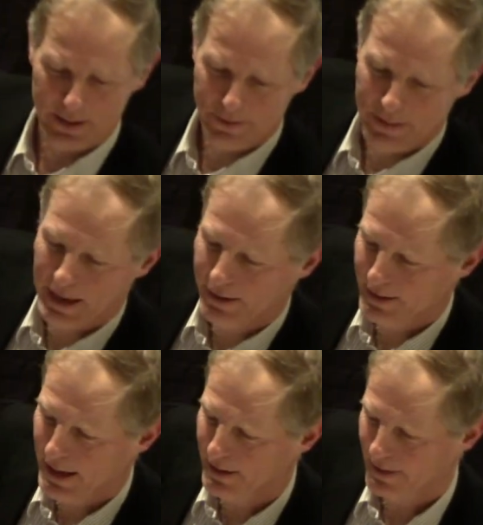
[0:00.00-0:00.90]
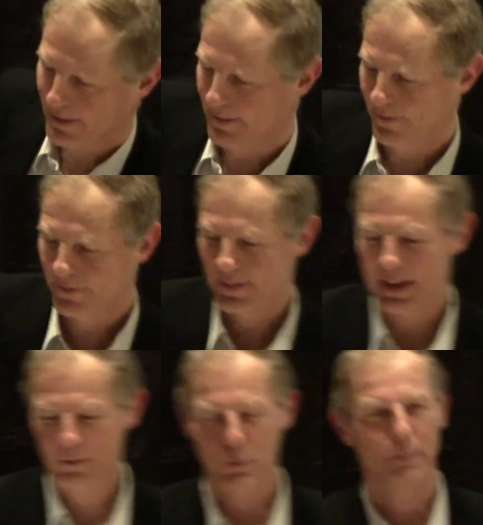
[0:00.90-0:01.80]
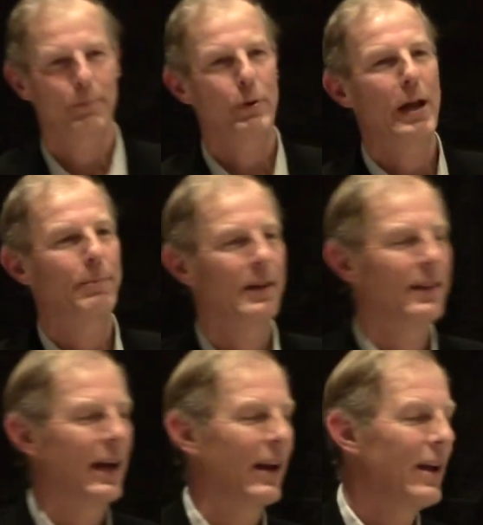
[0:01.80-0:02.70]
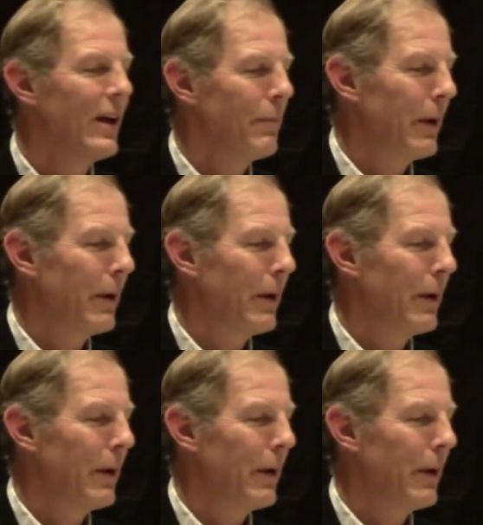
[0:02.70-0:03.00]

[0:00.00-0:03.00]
thing. So that, that that's what preempted that.